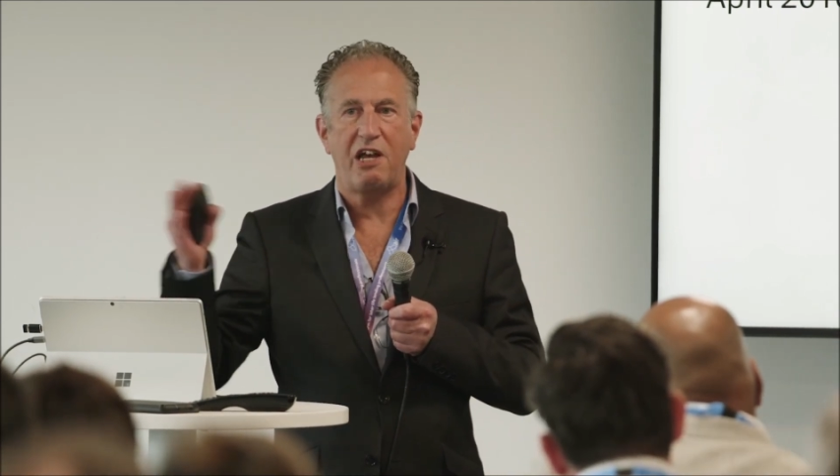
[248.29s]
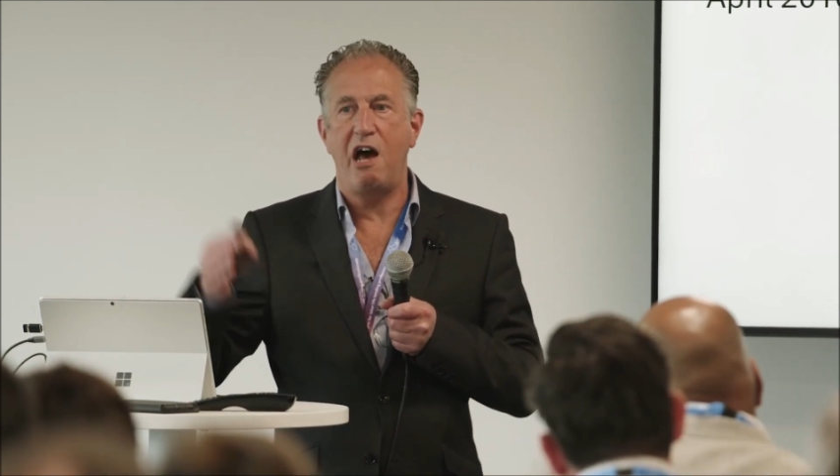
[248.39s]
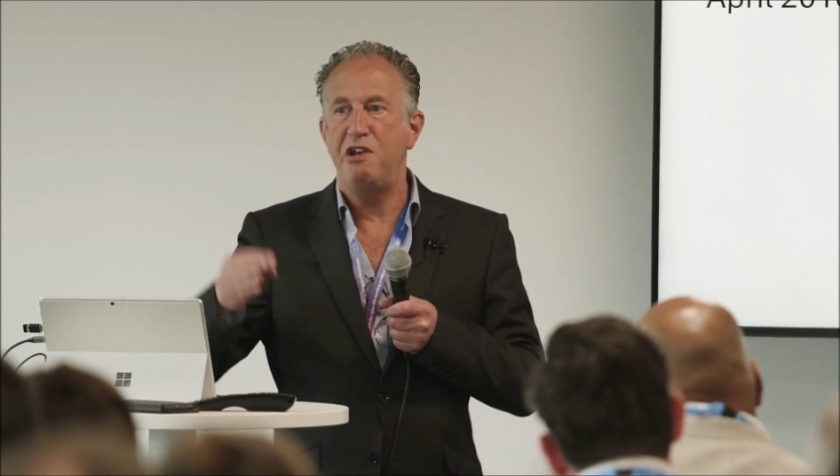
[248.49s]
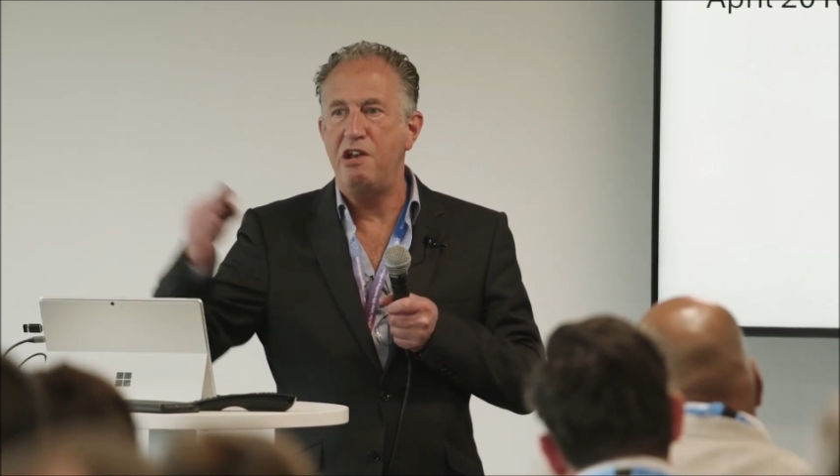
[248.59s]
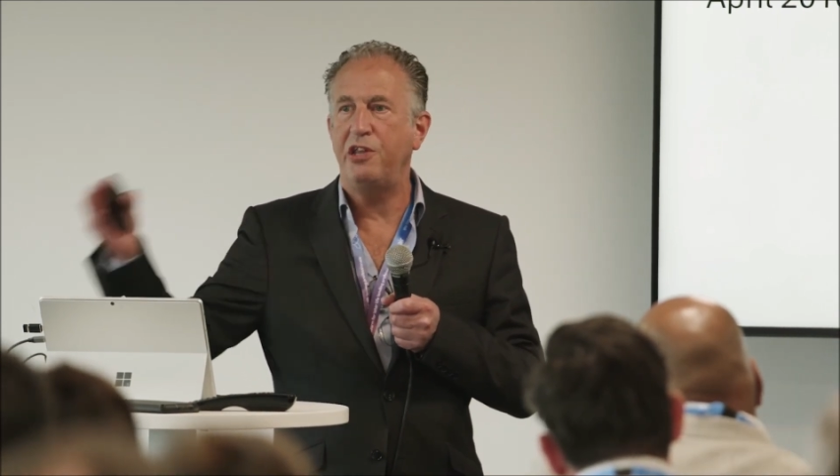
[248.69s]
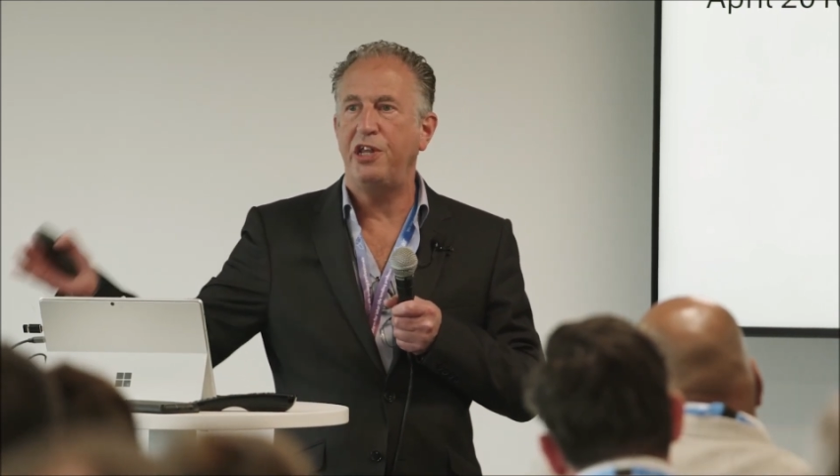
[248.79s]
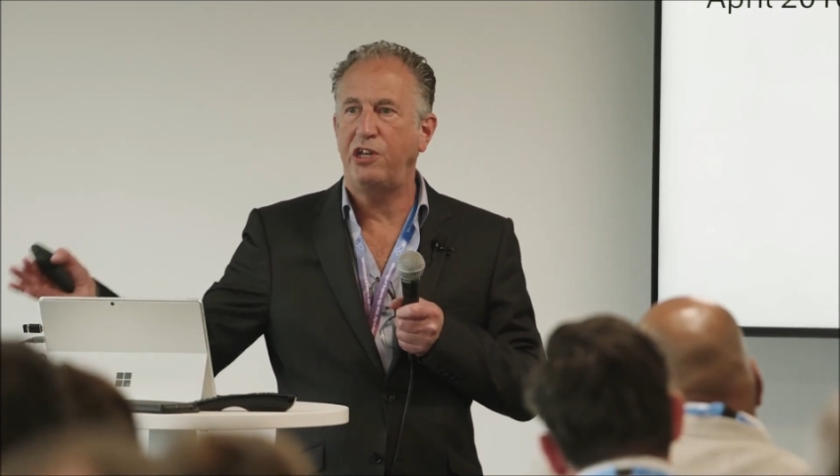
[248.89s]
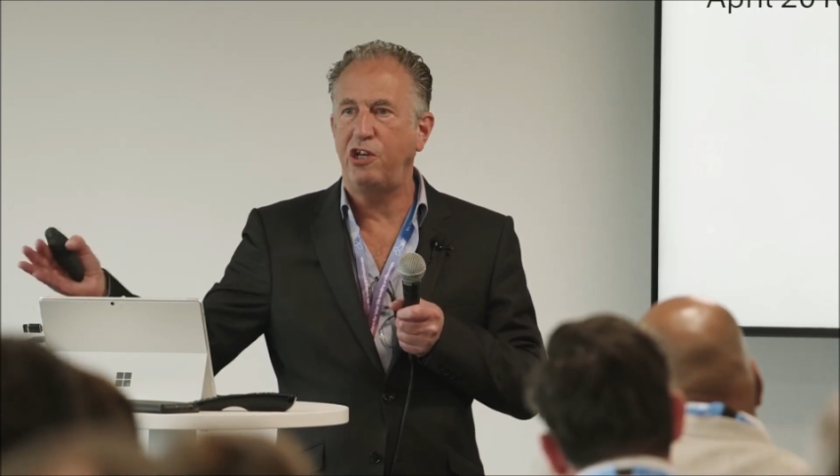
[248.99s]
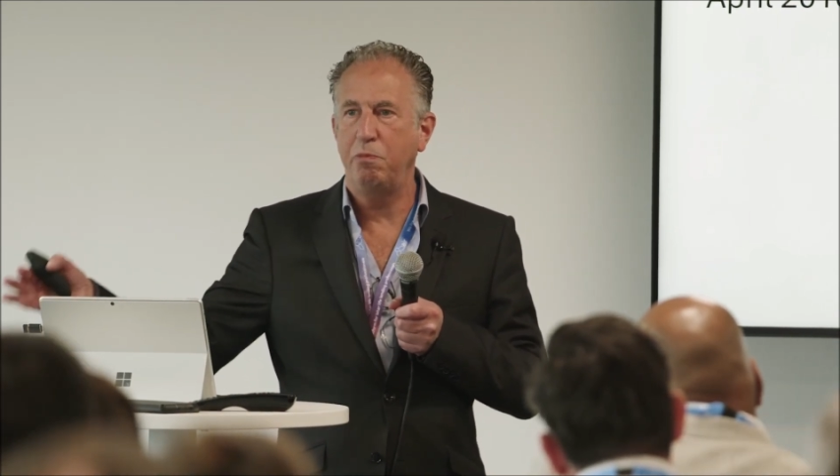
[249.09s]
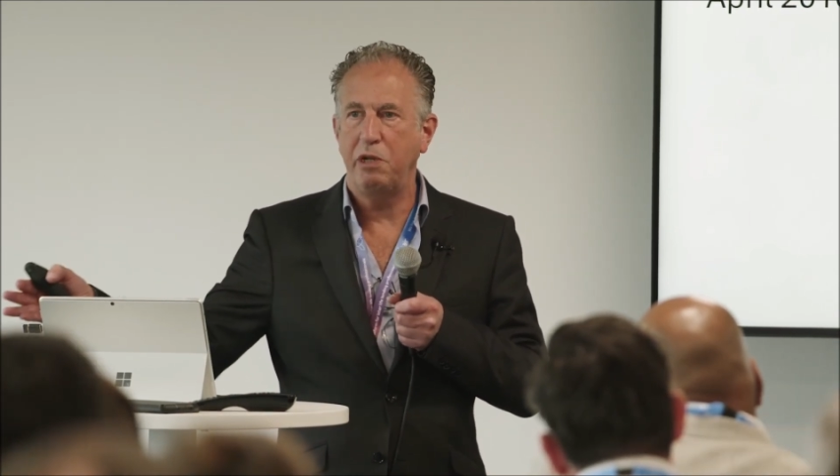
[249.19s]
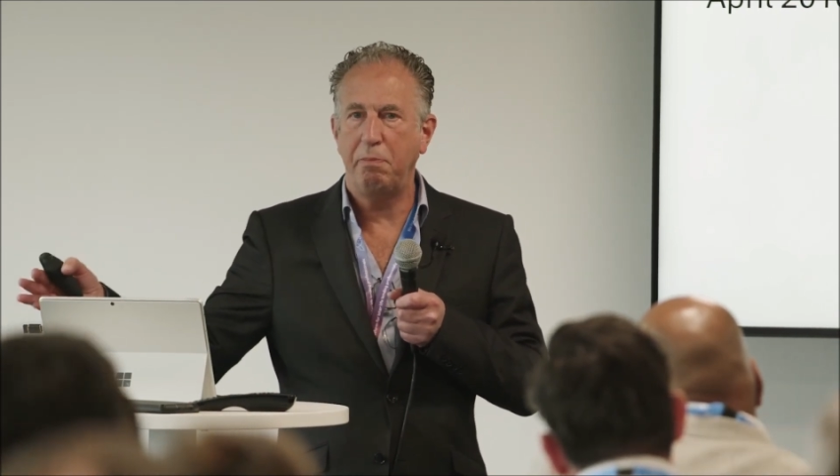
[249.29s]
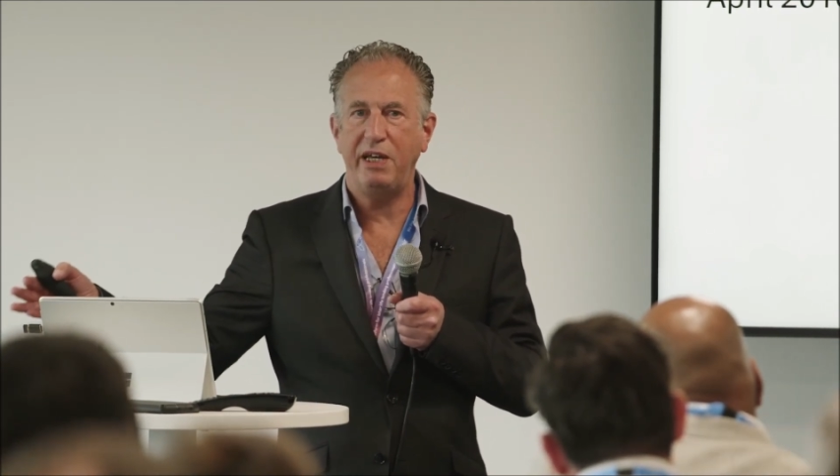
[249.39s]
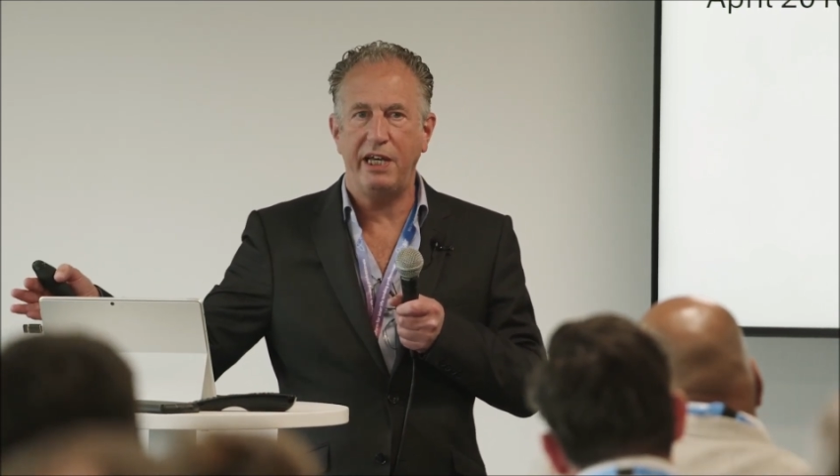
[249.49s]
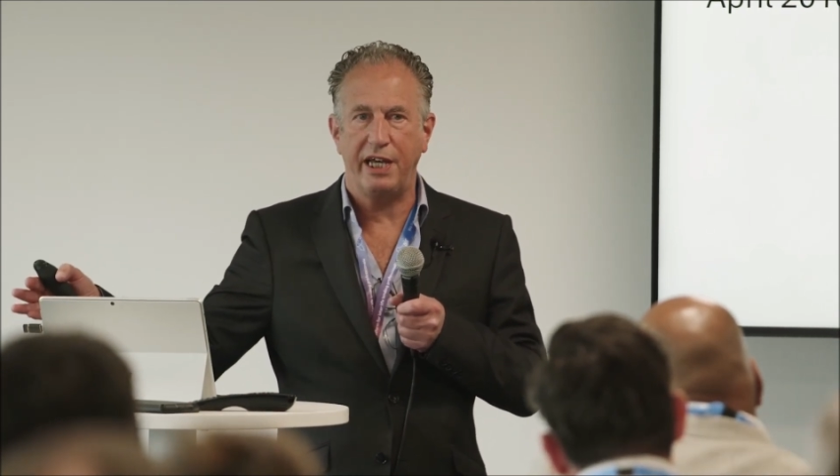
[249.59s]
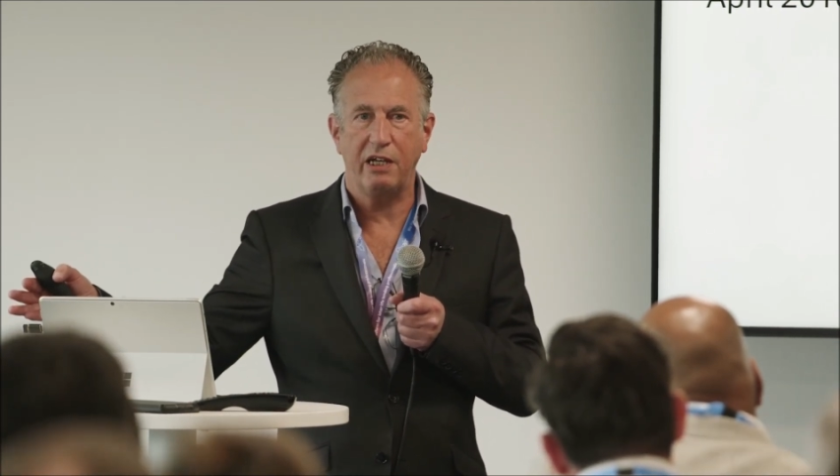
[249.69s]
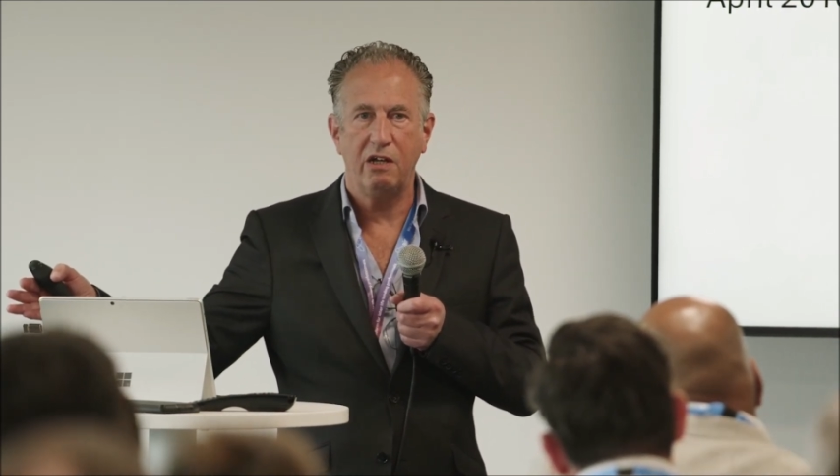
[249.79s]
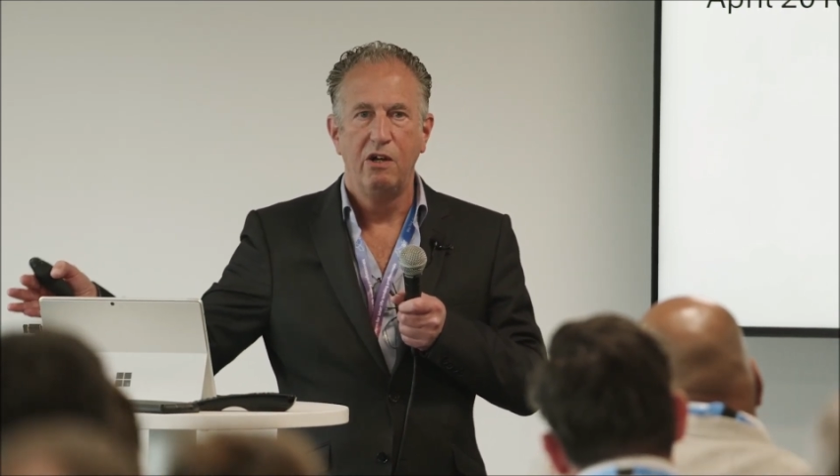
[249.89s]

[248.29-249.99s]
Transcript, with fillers: another human being,